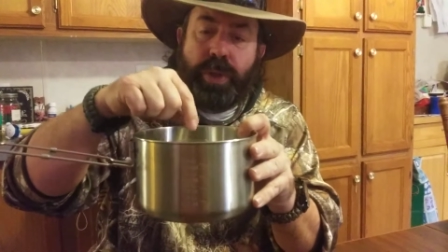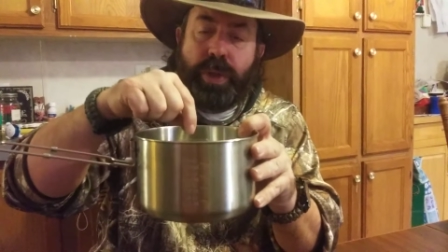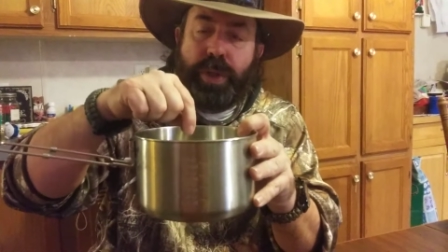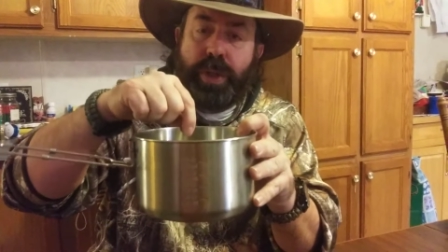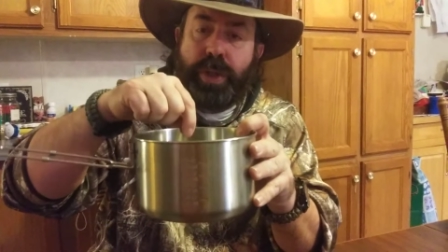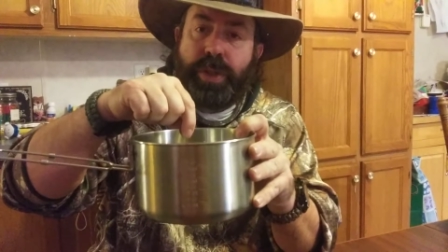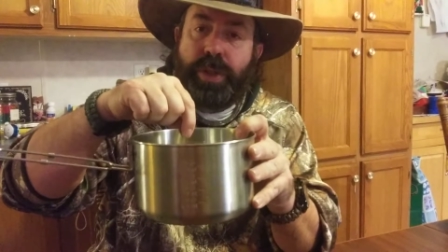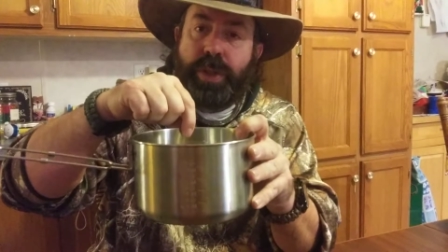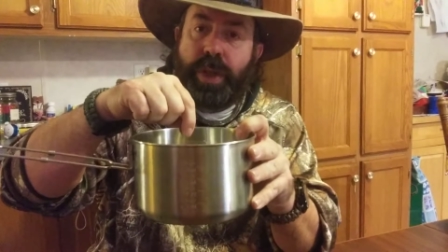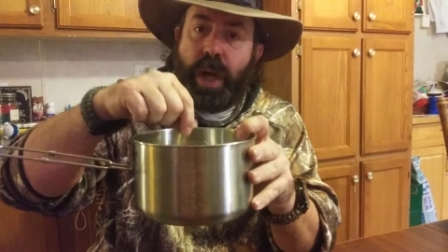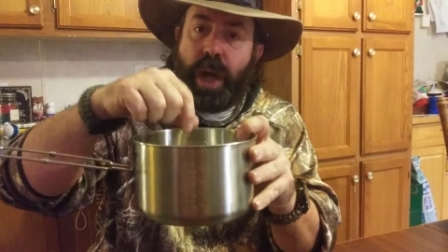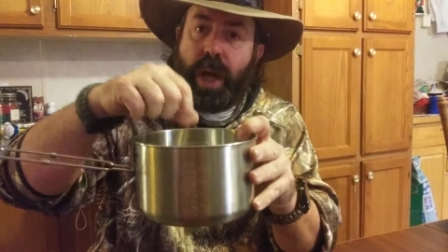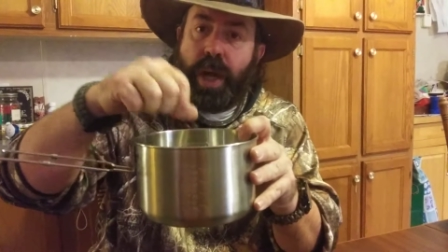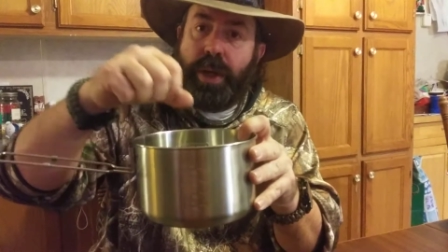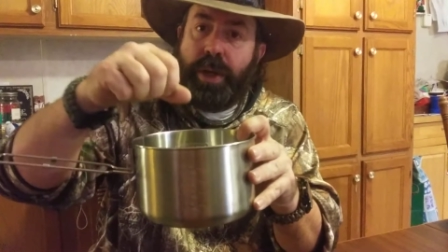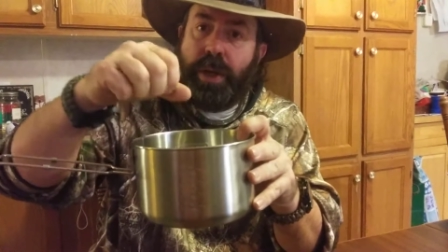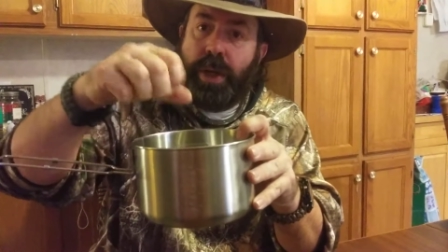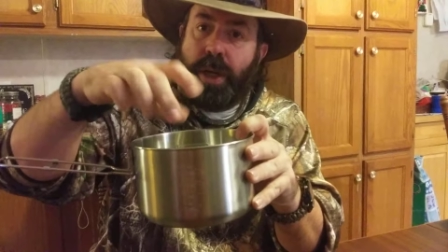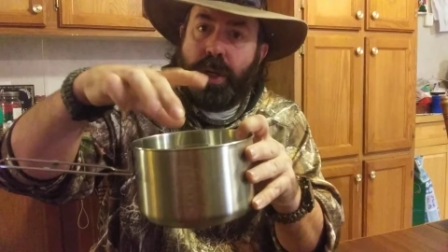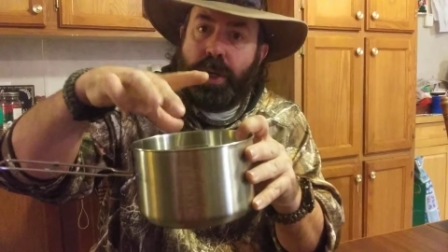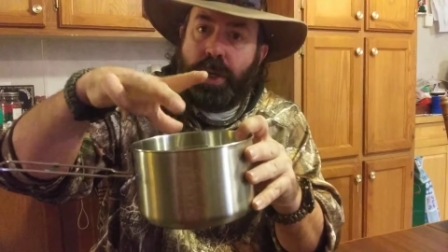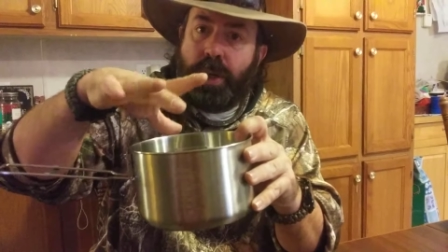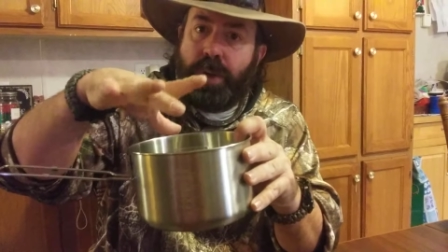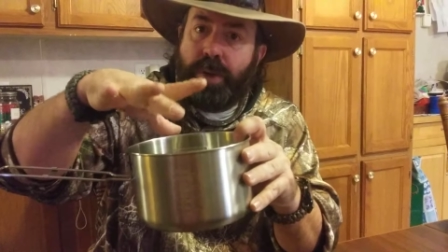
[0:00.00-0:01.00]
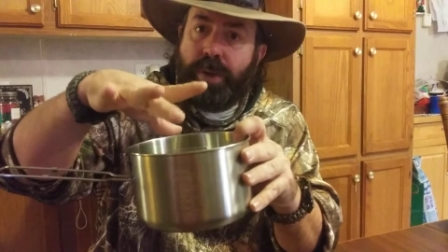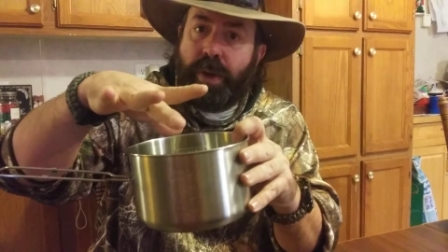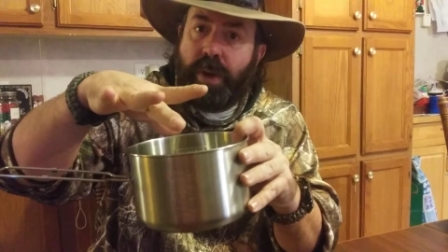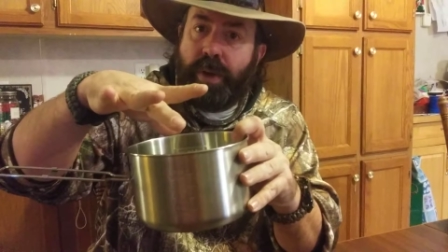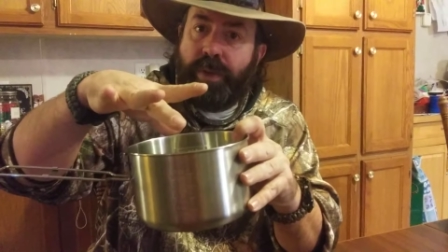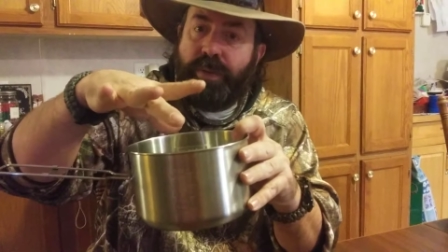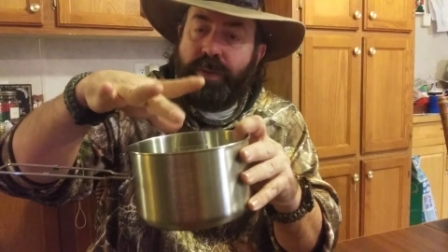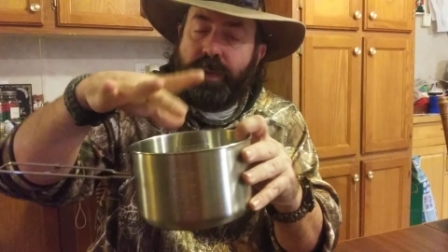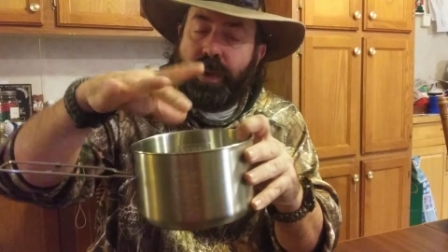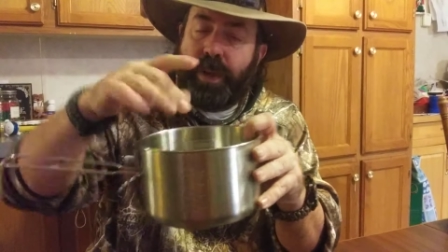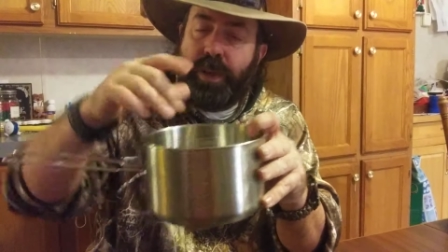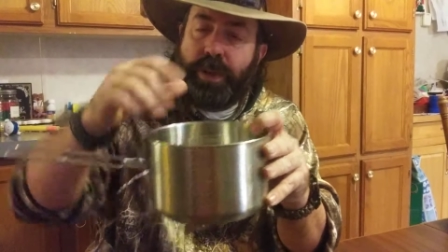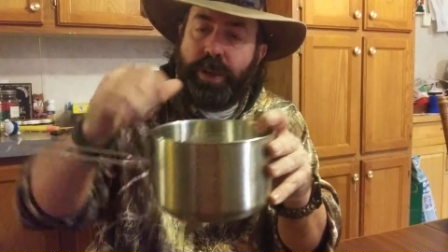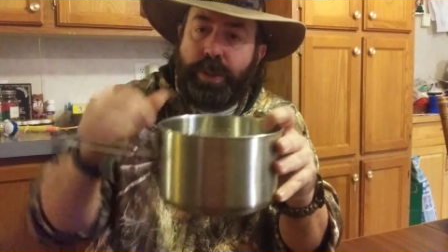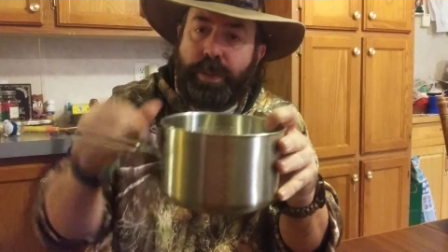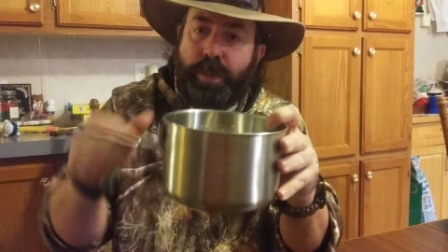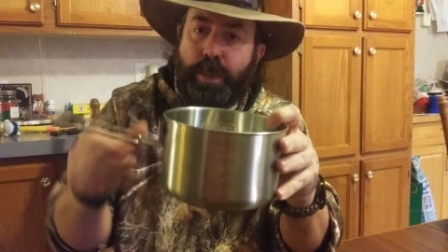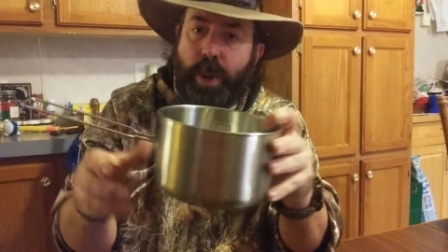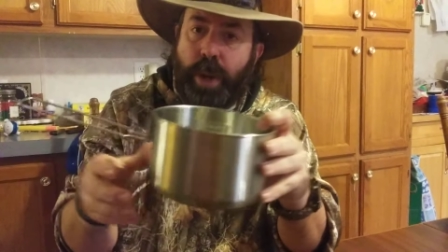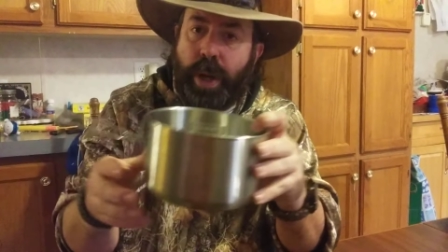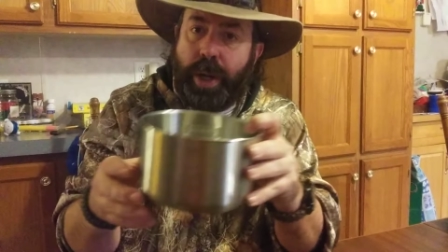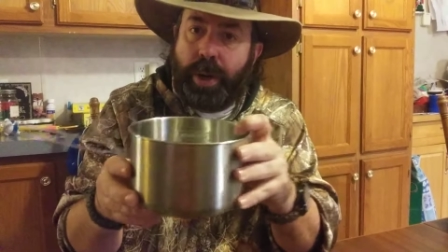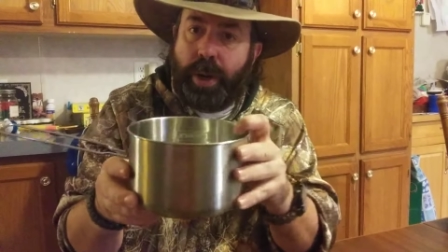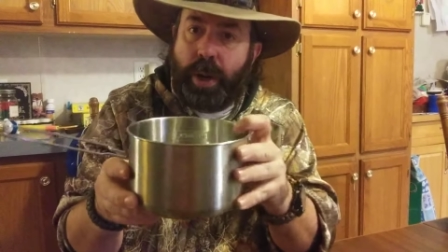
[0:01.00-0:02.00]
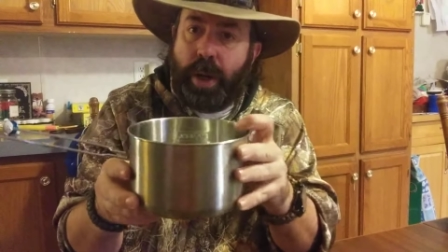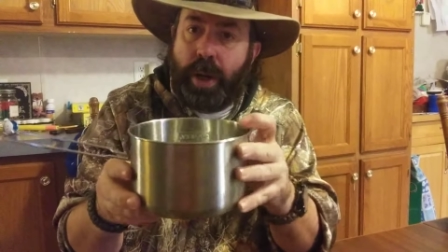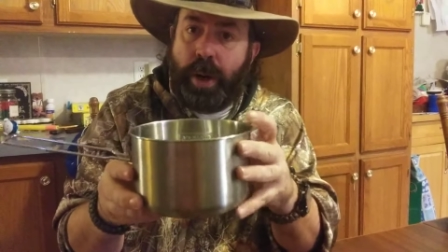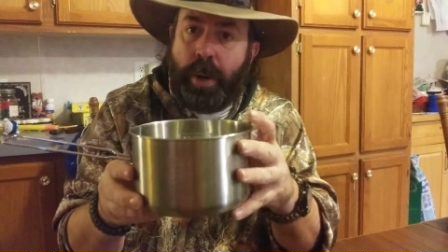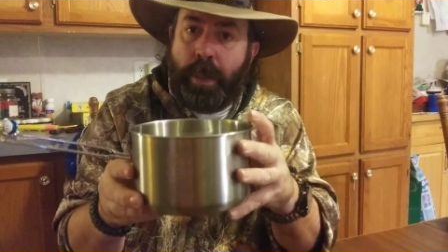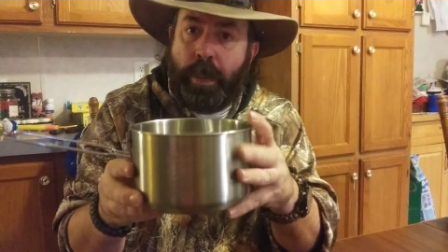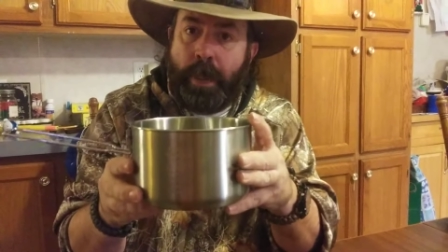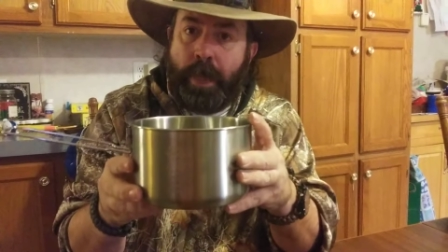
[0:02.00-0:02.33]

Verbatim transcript: in the side and then using a fish spreader